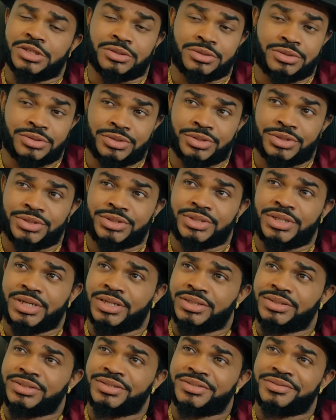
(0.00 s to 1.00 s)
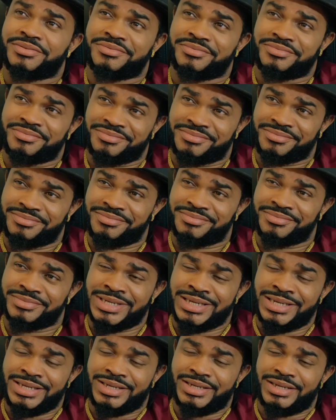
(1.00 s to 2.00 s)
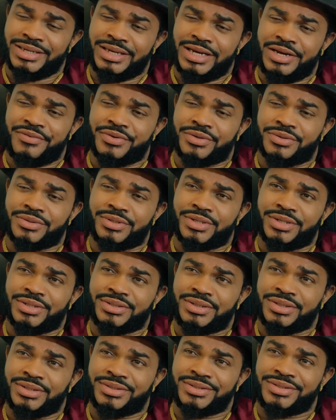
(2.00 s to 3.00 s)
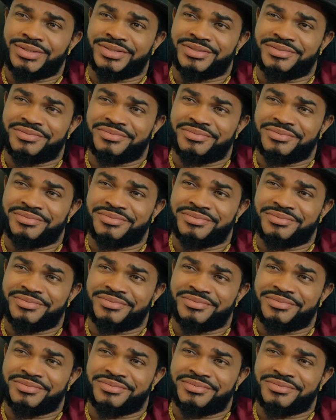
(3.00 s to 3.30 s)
I'll do just that. Have a good day, sis.